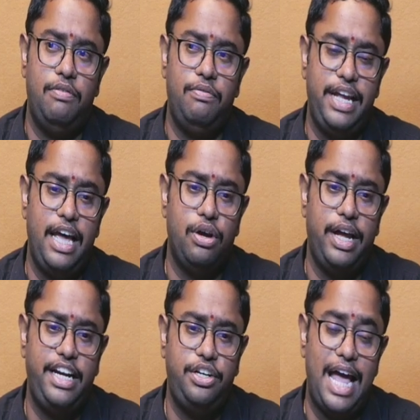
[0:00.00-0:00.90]
we are
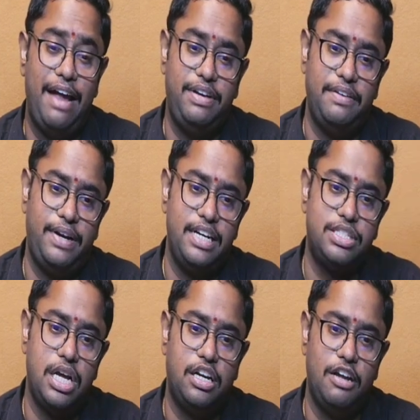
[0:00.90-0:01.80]
going to have different
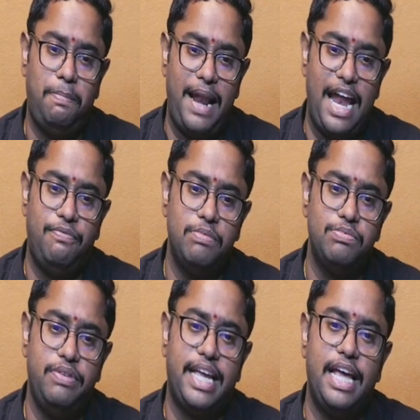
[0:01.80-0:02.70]
sort of
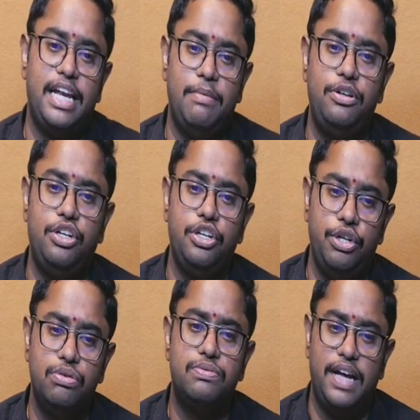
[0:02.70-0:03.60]
platforms we can able to
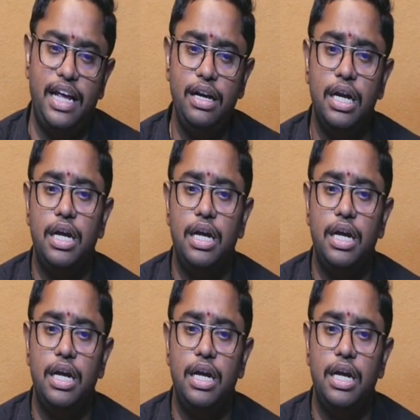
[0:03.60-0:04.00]
use for